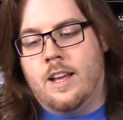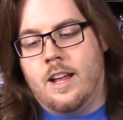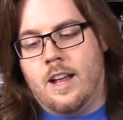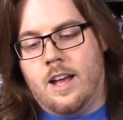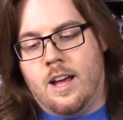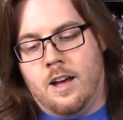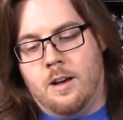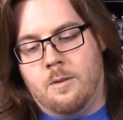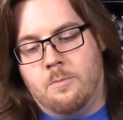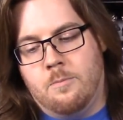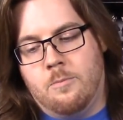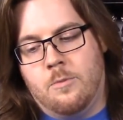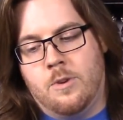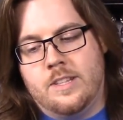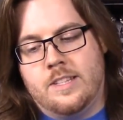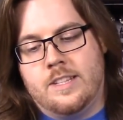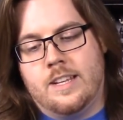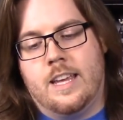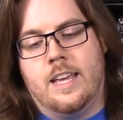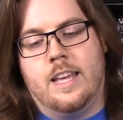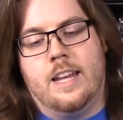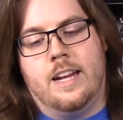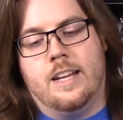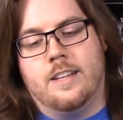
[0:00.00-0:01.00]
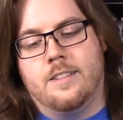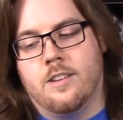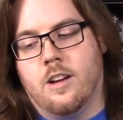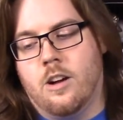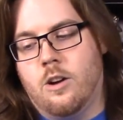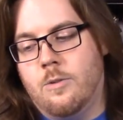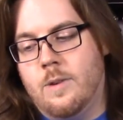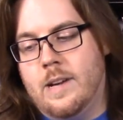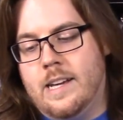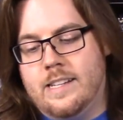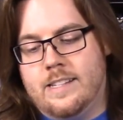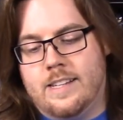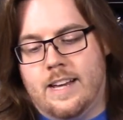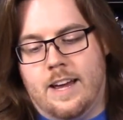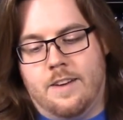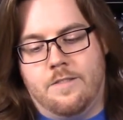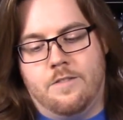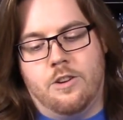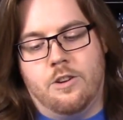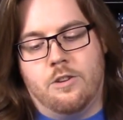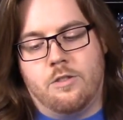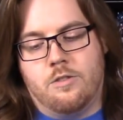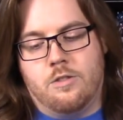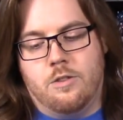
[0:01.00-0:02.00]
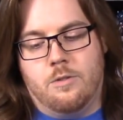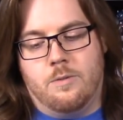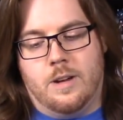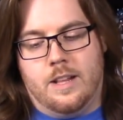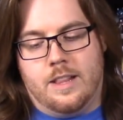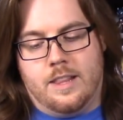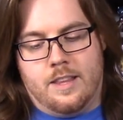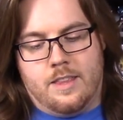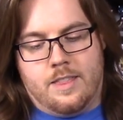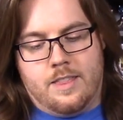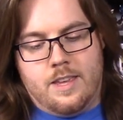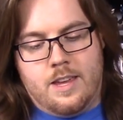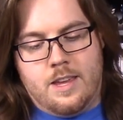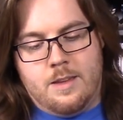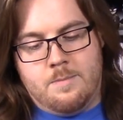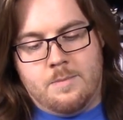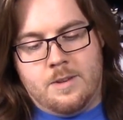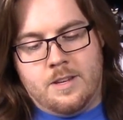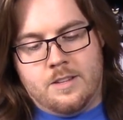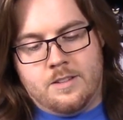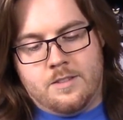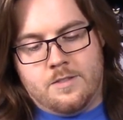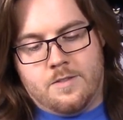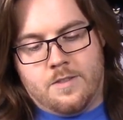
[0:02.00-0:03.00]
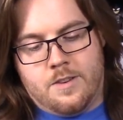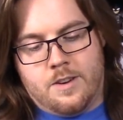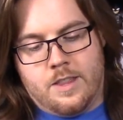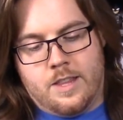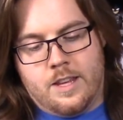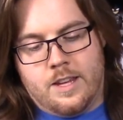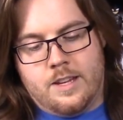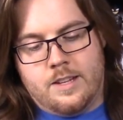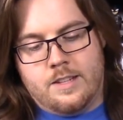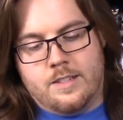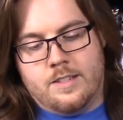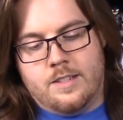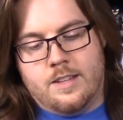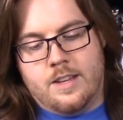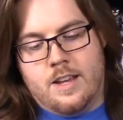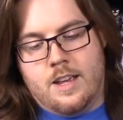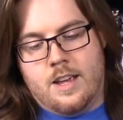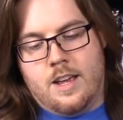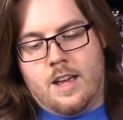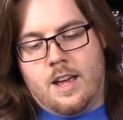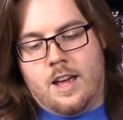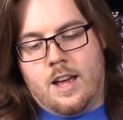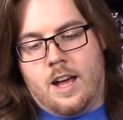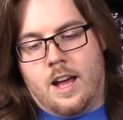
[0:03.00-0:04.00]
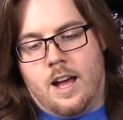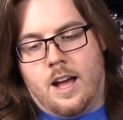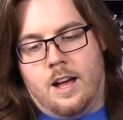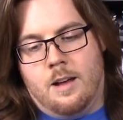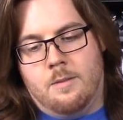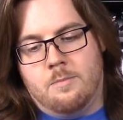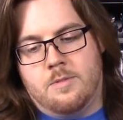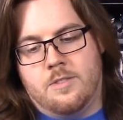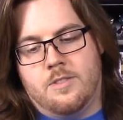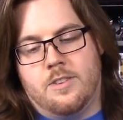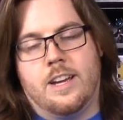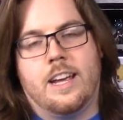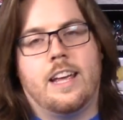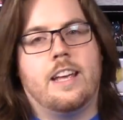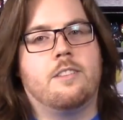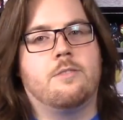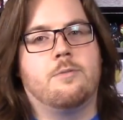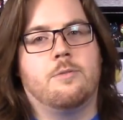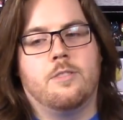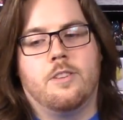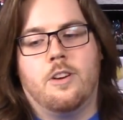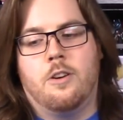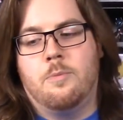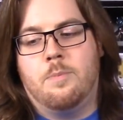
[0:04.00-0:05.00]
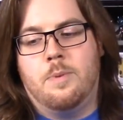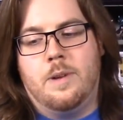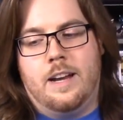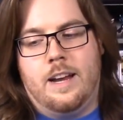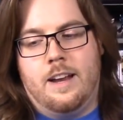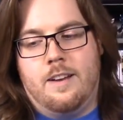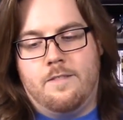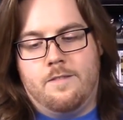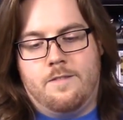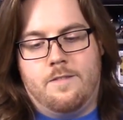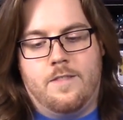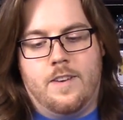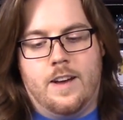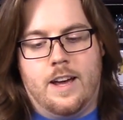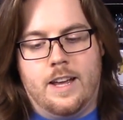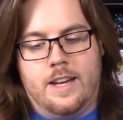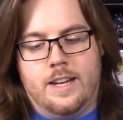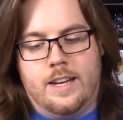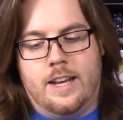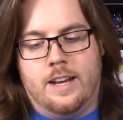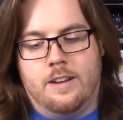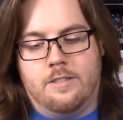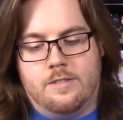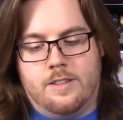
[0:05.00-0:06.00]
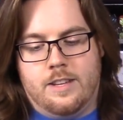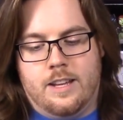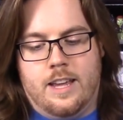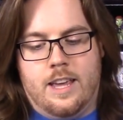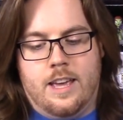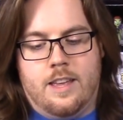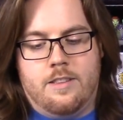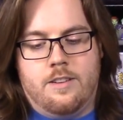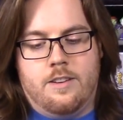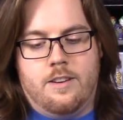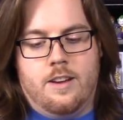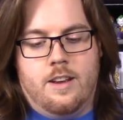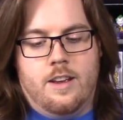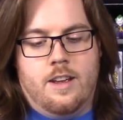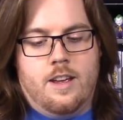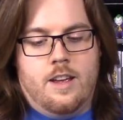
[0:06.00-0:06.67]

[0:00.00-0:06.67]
Um, once again, as always, I have no clue what the theme is for this, um, so I guess we'll open it and find out together.